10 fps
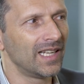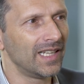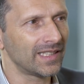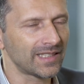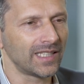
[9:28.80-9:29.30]

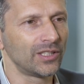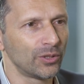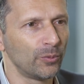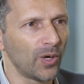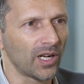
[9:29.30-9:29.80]
let's get it
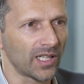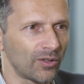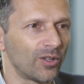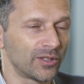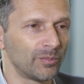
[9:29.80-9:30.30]
to work and
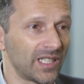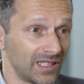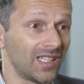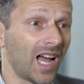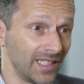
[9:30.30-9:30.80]
also make
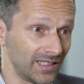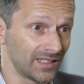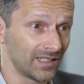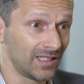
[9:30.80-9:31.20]
it nice.